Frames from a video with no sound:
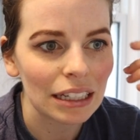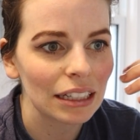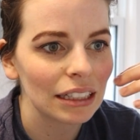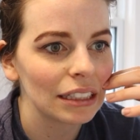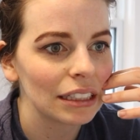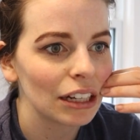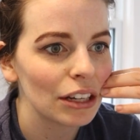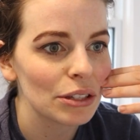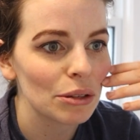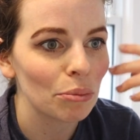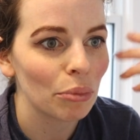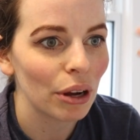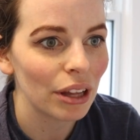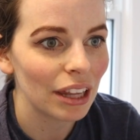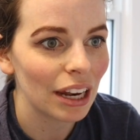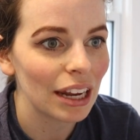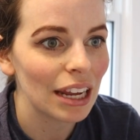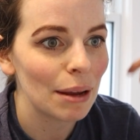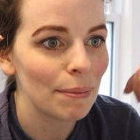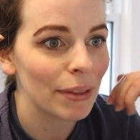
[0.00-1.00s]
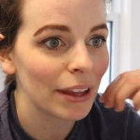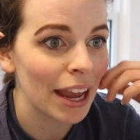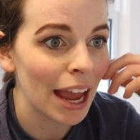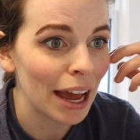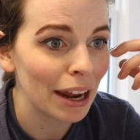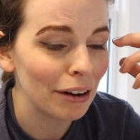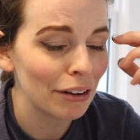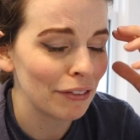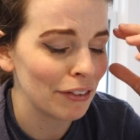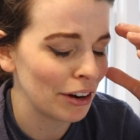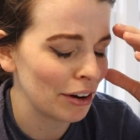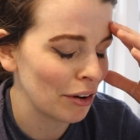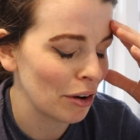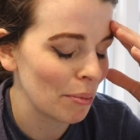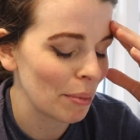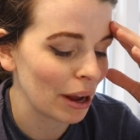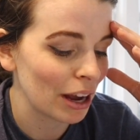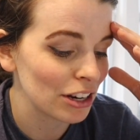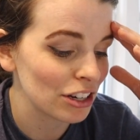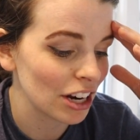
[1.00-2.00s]
And also pray that I keep the cat out of here.
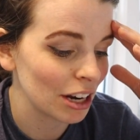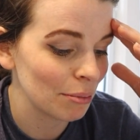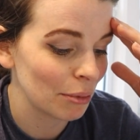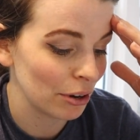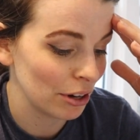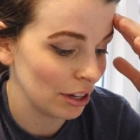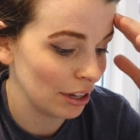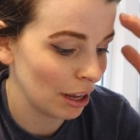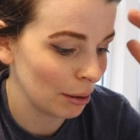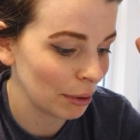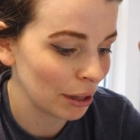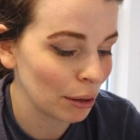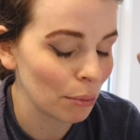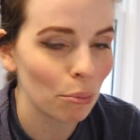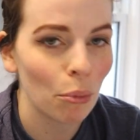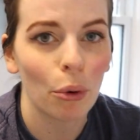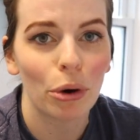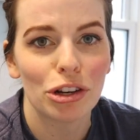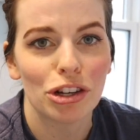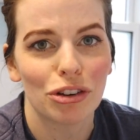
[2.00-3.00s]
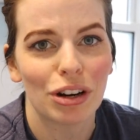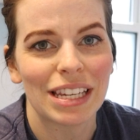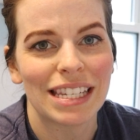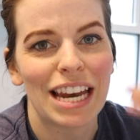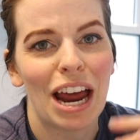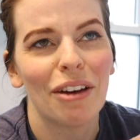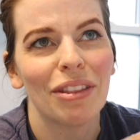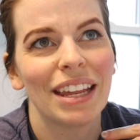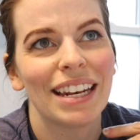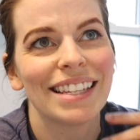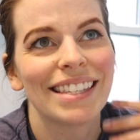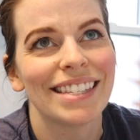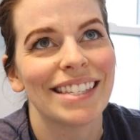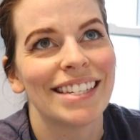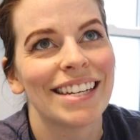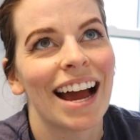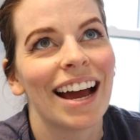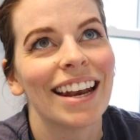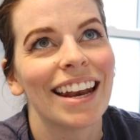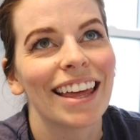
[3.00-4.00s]
Oh my gosh, I'm already, I'm like more stressed now that it's
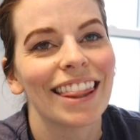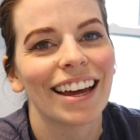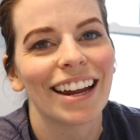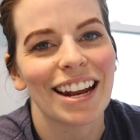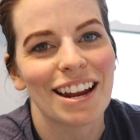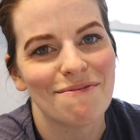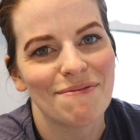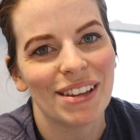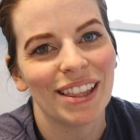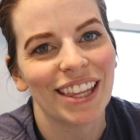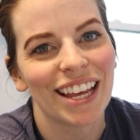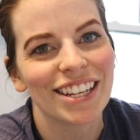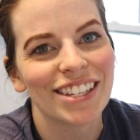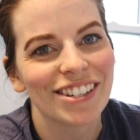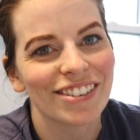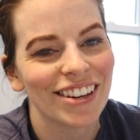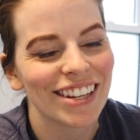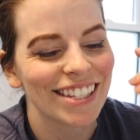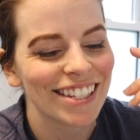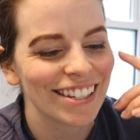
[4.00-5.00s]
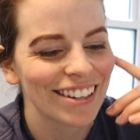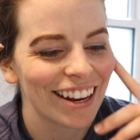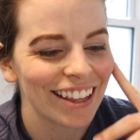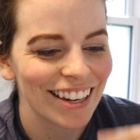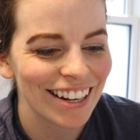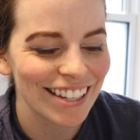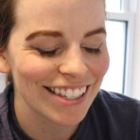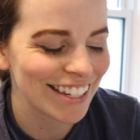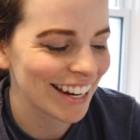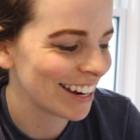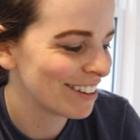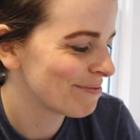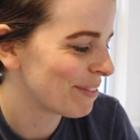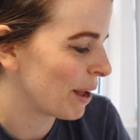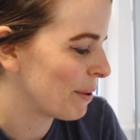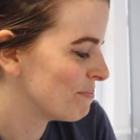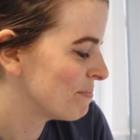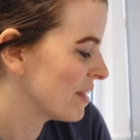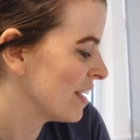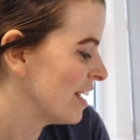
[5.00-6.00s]
done. I thought I'd be less stressed now that it's done,
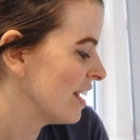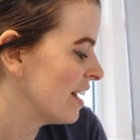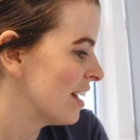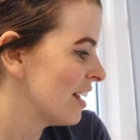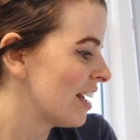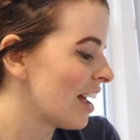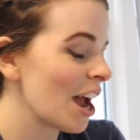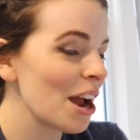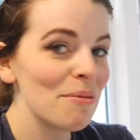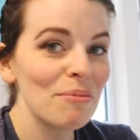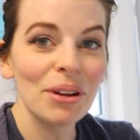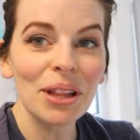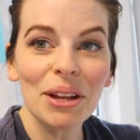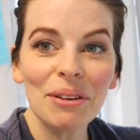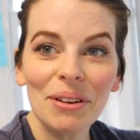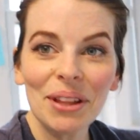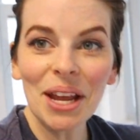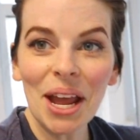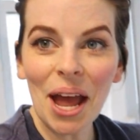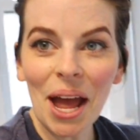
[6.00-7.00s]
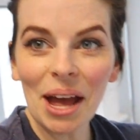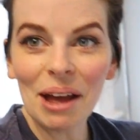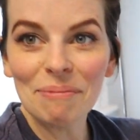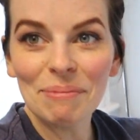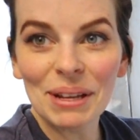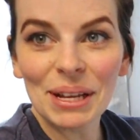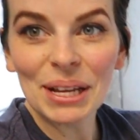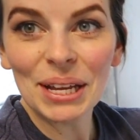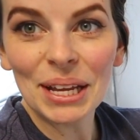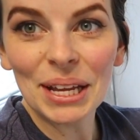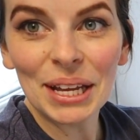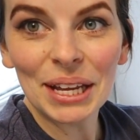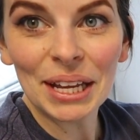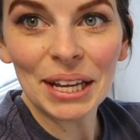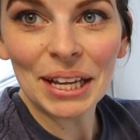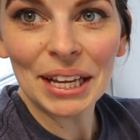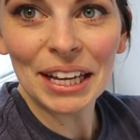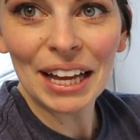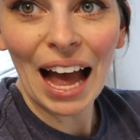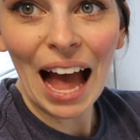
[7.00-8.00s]
but I'm really, really happy.
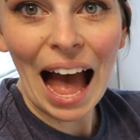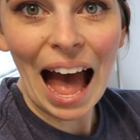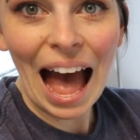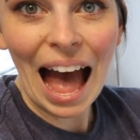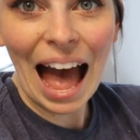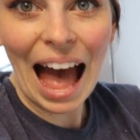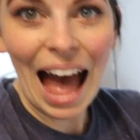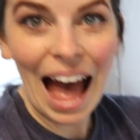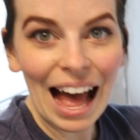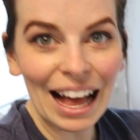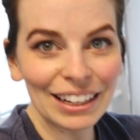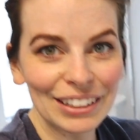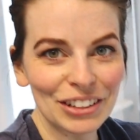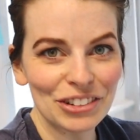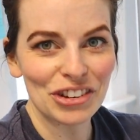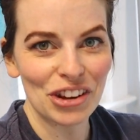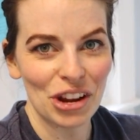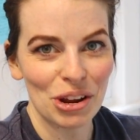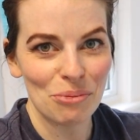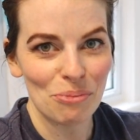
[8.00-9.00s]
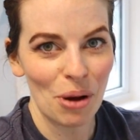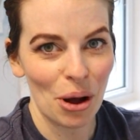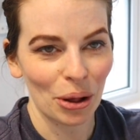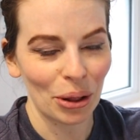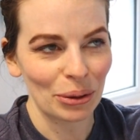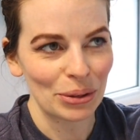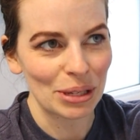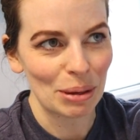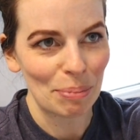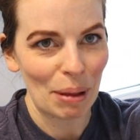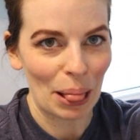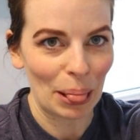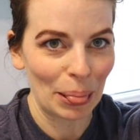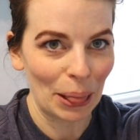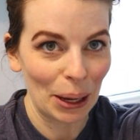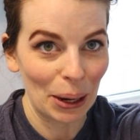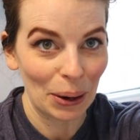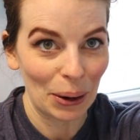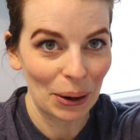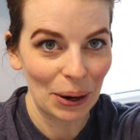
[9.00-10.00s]
I'll show you a close-up
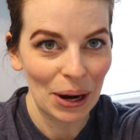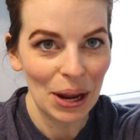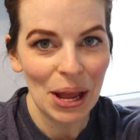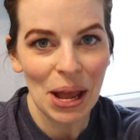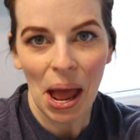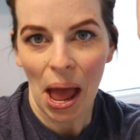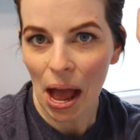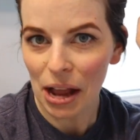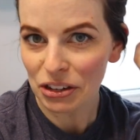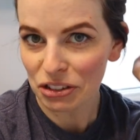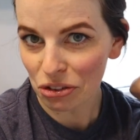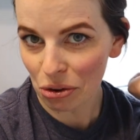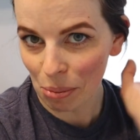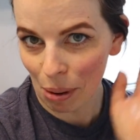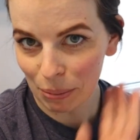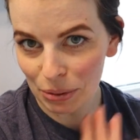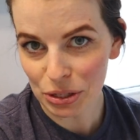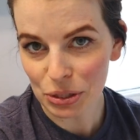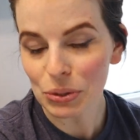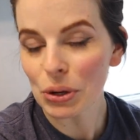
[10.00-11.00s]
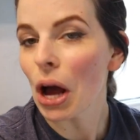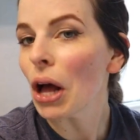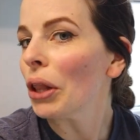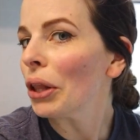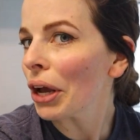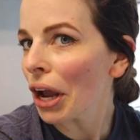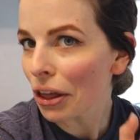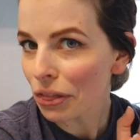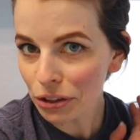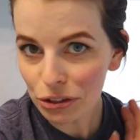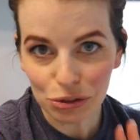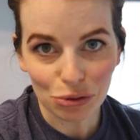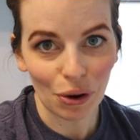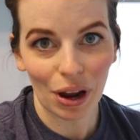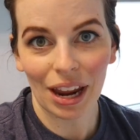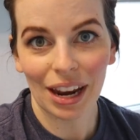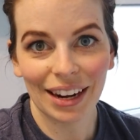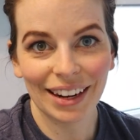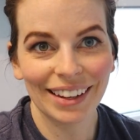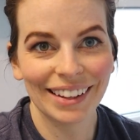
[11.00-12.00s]
later. And just remember to not look at the
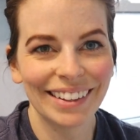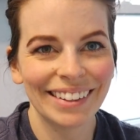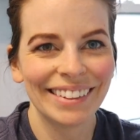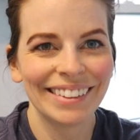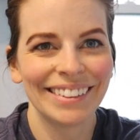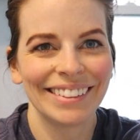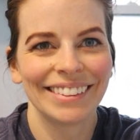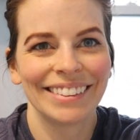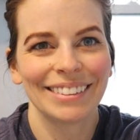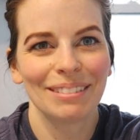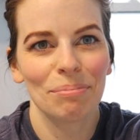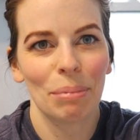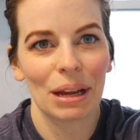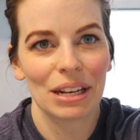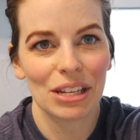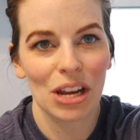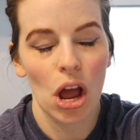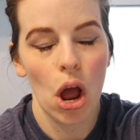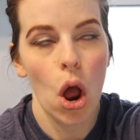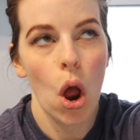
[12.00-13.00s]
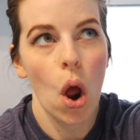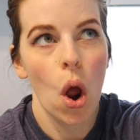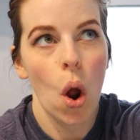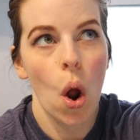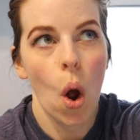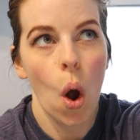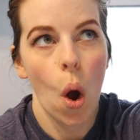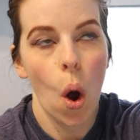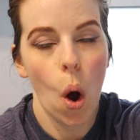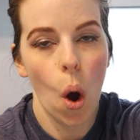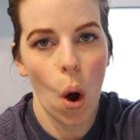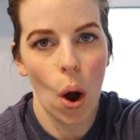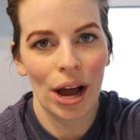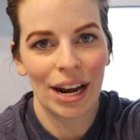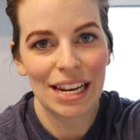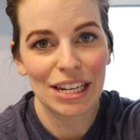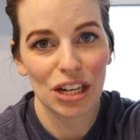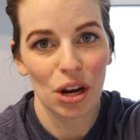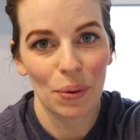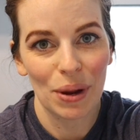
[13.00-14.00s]
drain. But oh,
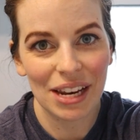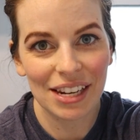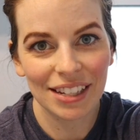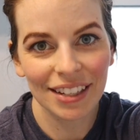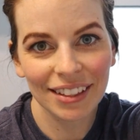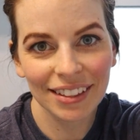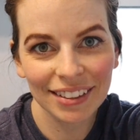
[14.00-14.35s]
I need to go eat.